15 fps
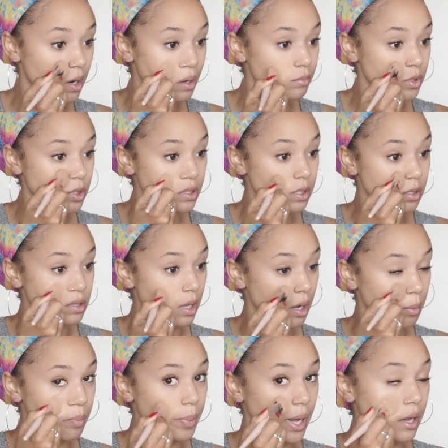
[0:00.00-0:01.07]
I'm just
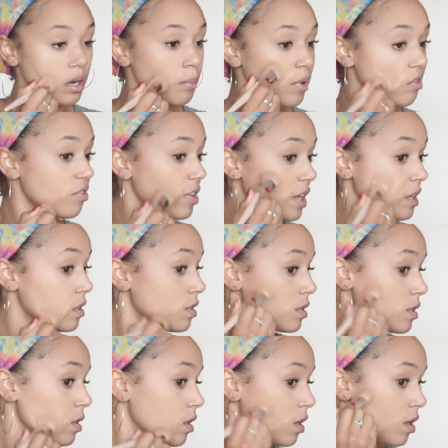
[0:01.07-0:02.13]
like painting my
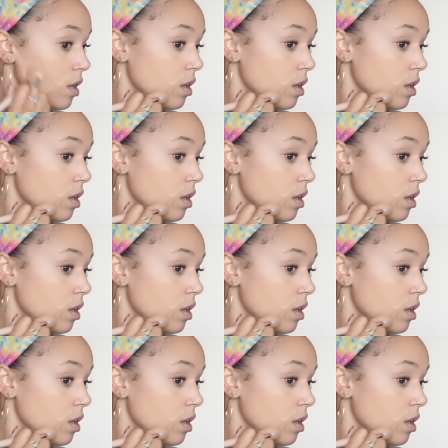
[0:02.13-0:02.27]
face.